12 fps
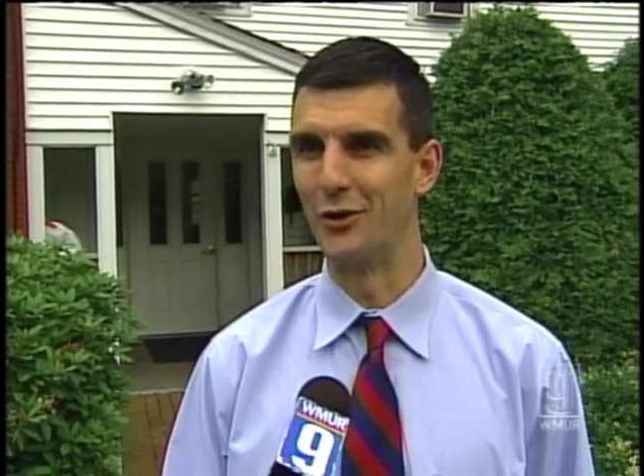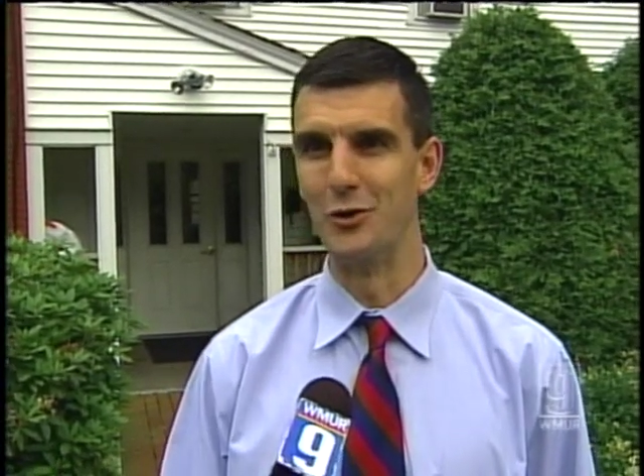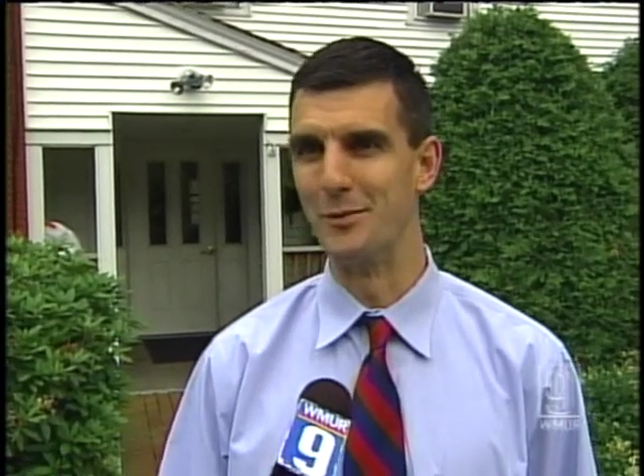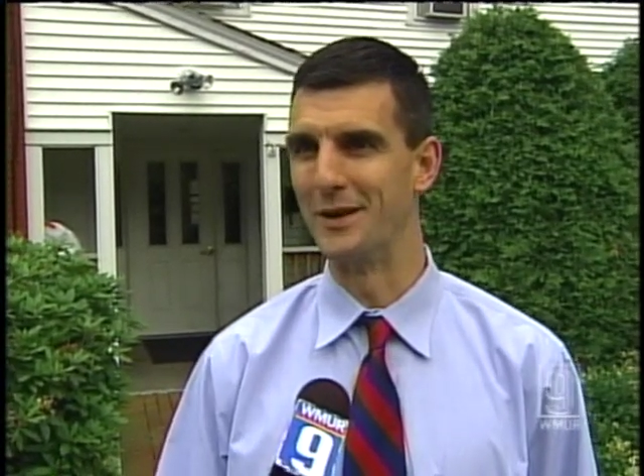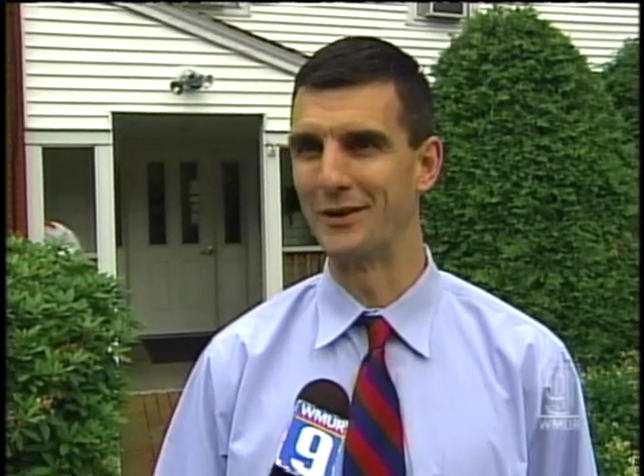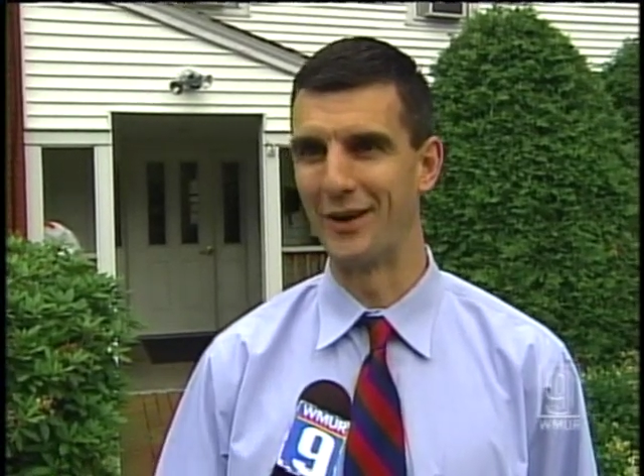
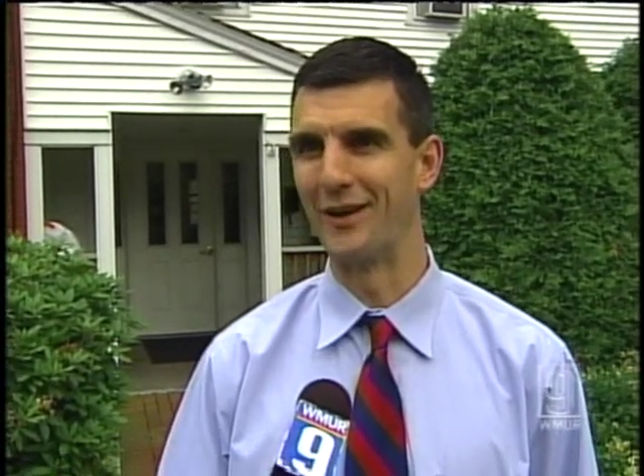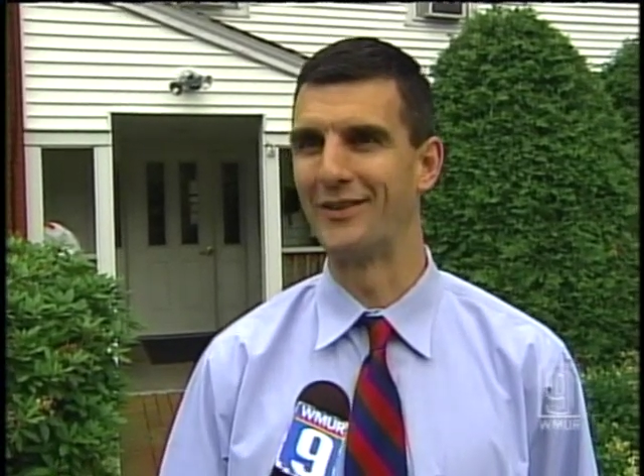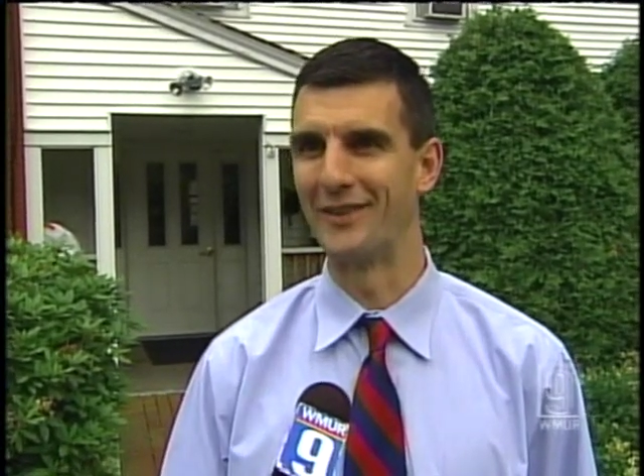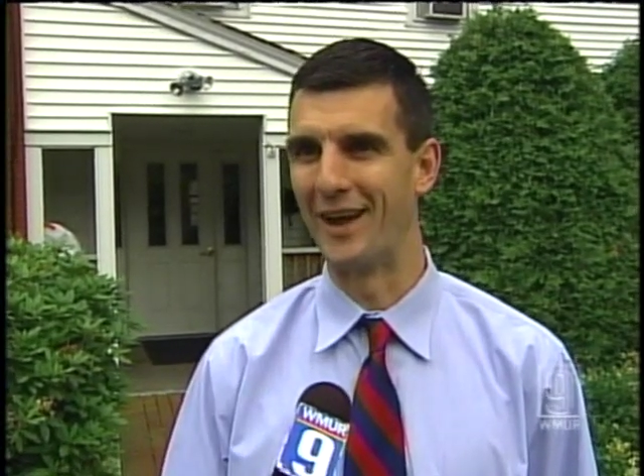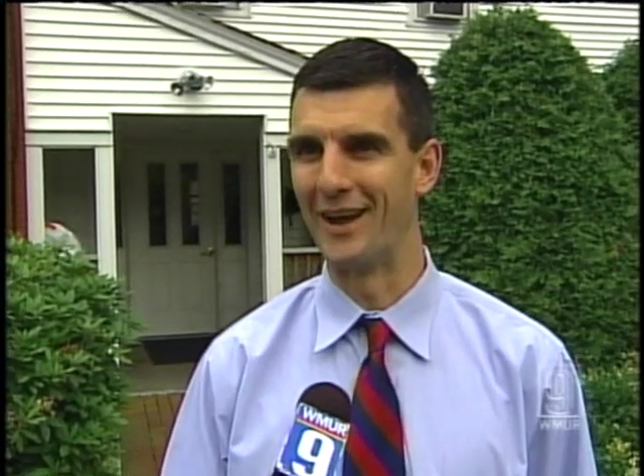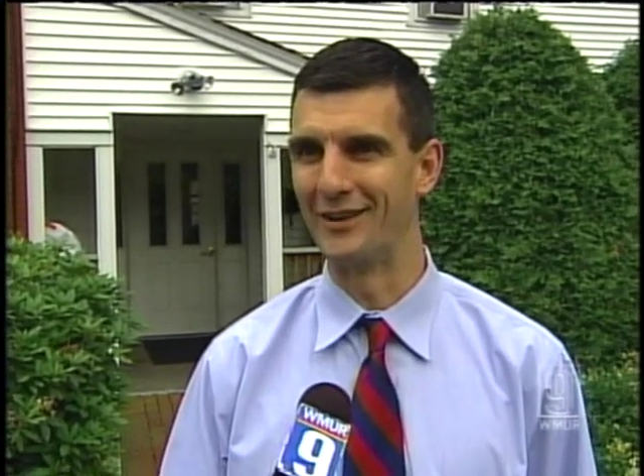whom he
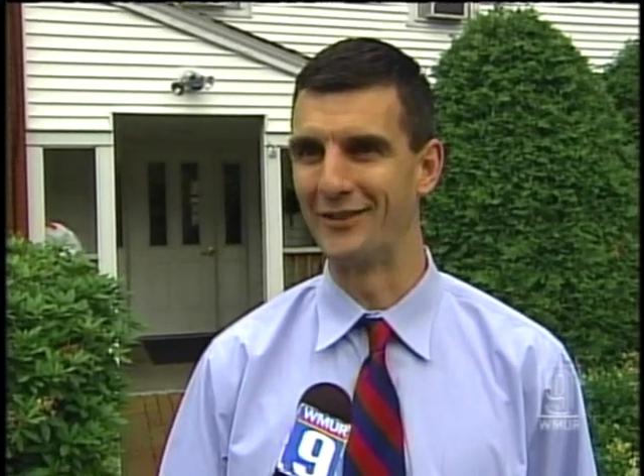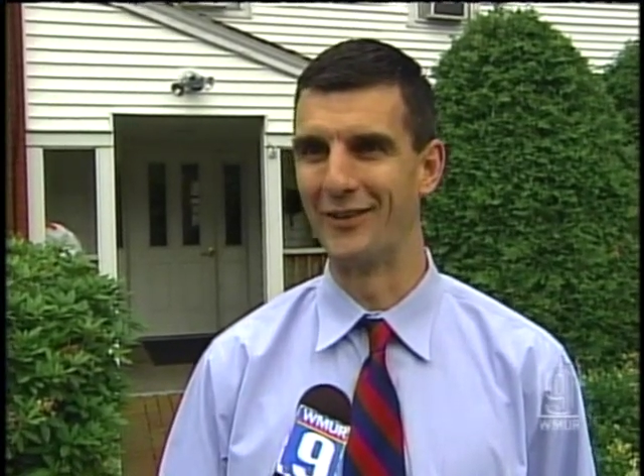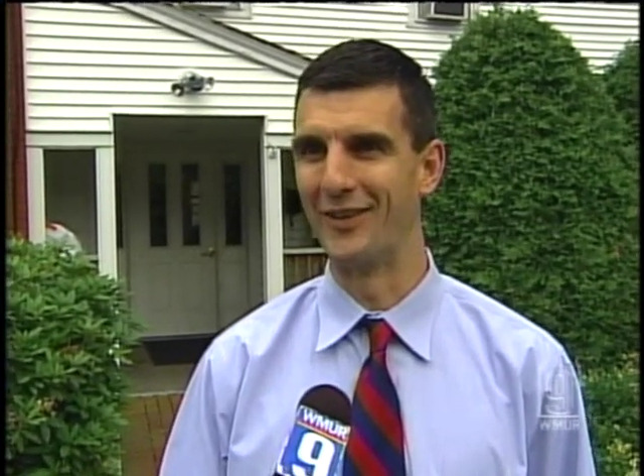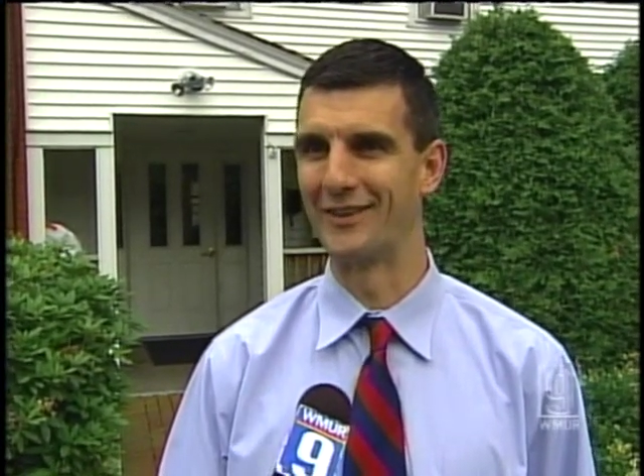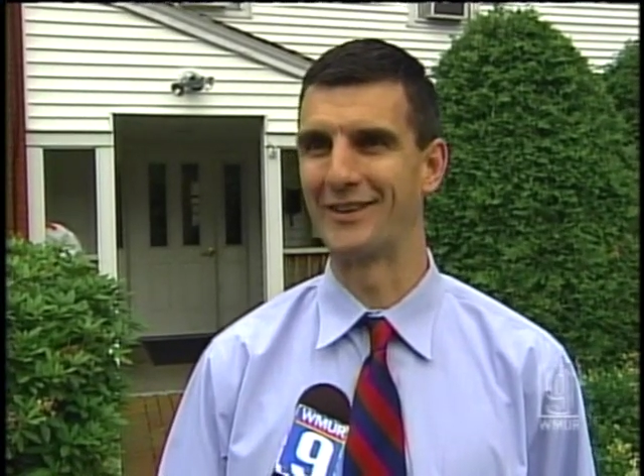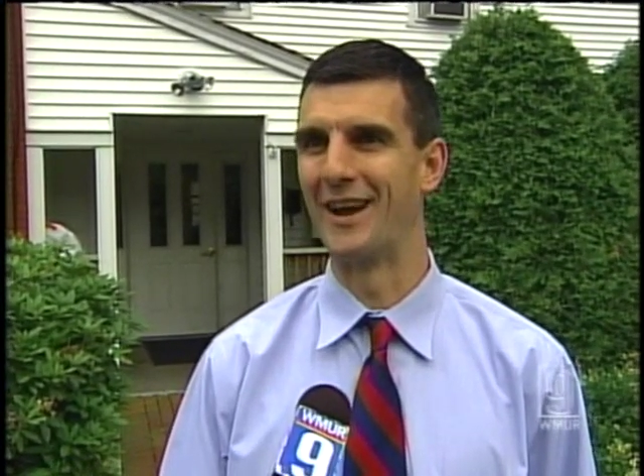criticized for
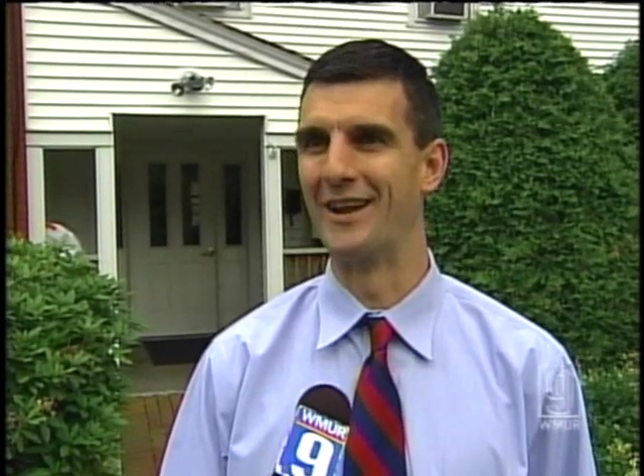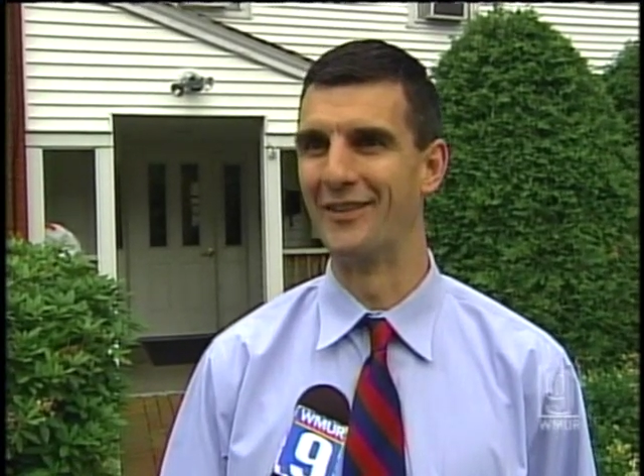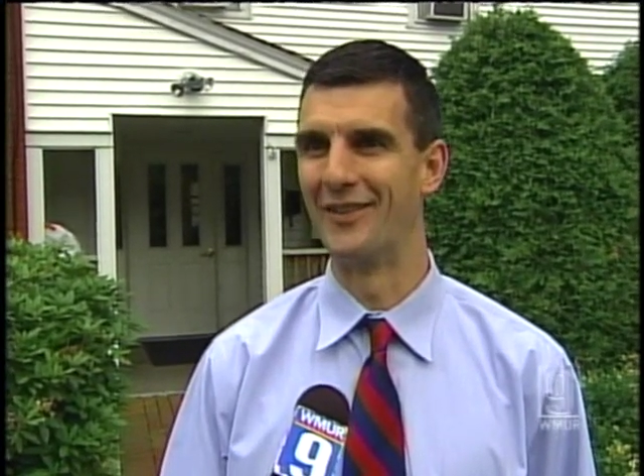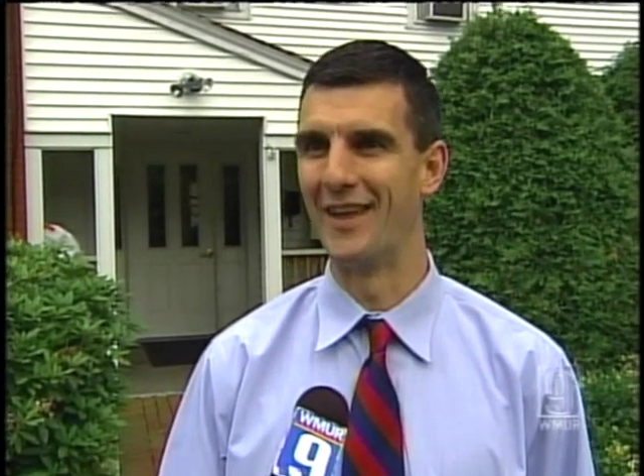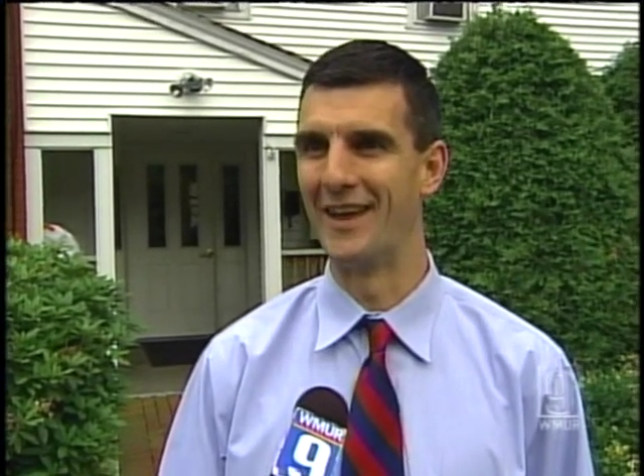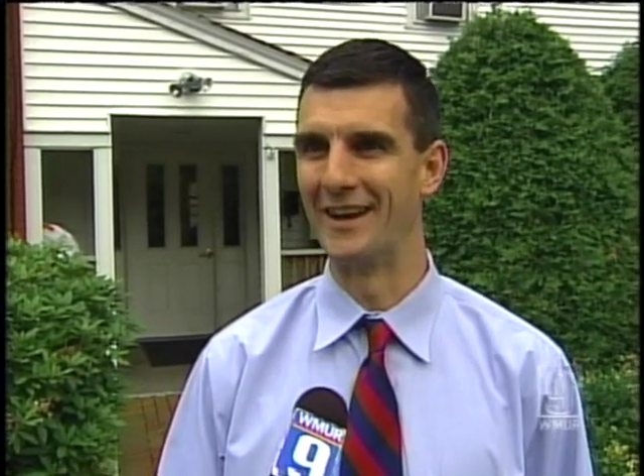this kind
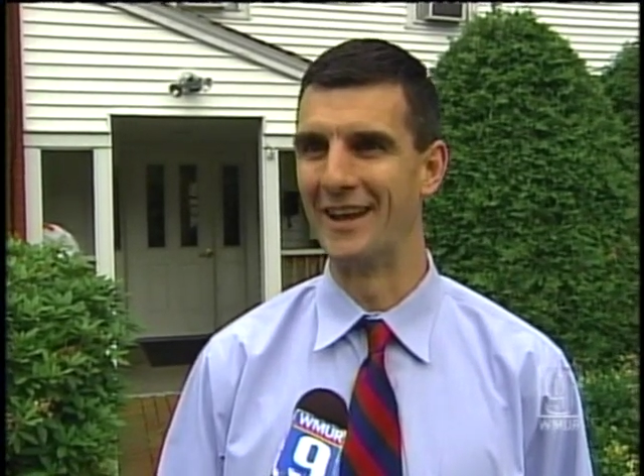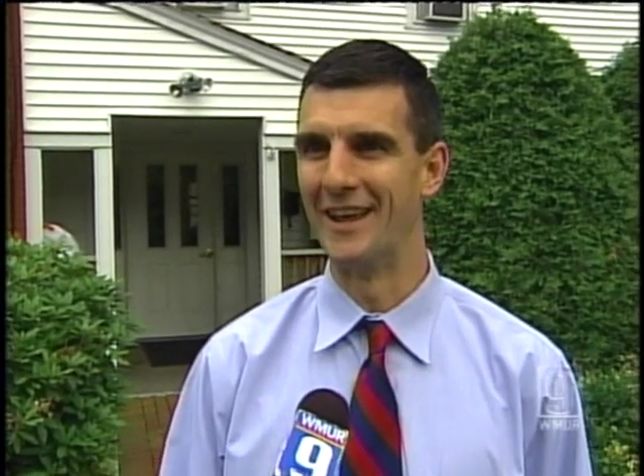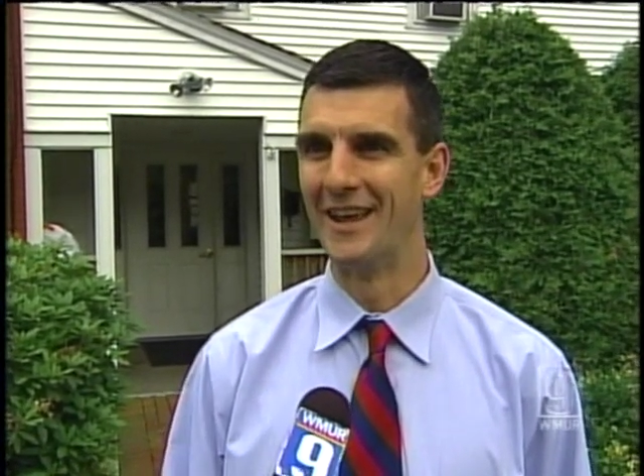of thing.